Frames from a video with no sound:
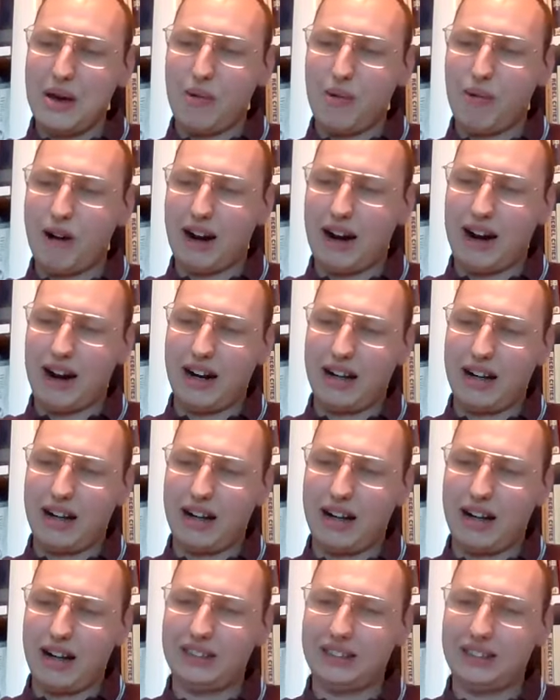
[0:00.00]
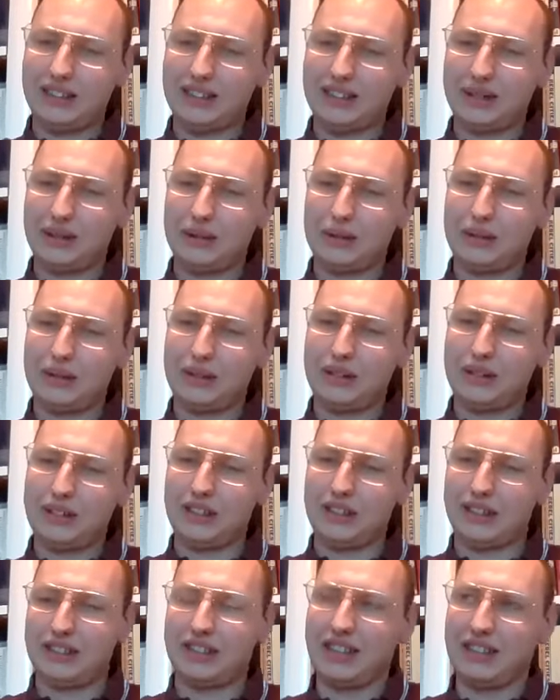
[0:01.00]
where
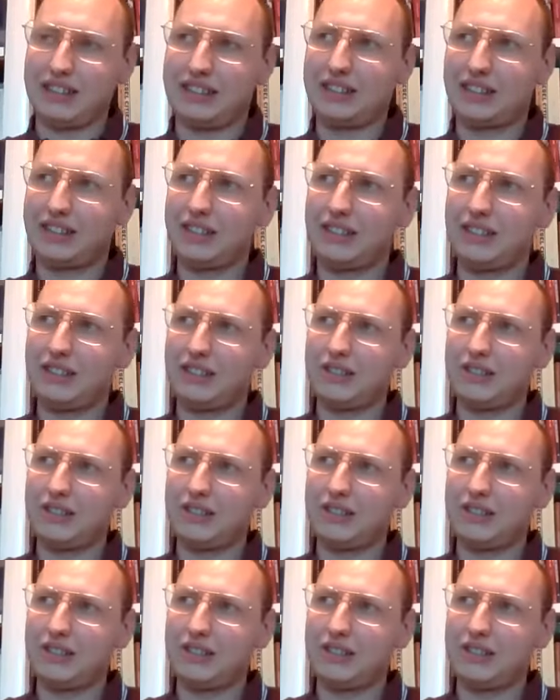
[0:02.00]
it's